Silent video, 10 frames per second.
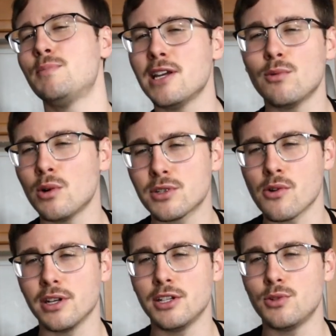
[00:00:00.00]
speaking what was
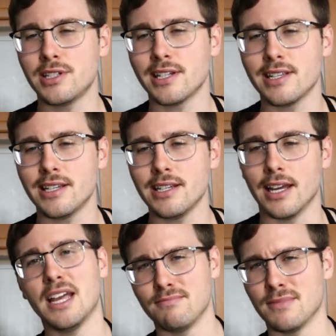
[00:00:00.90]
going into a
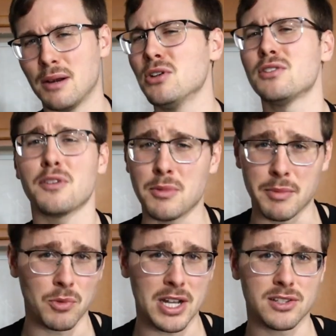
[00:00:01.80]
tzatziki, and I'm also from the
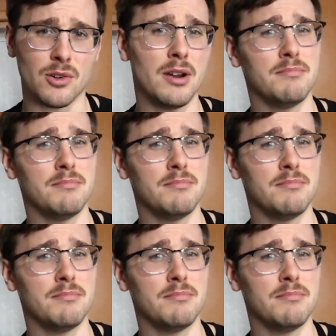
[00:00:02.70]
Midwest, so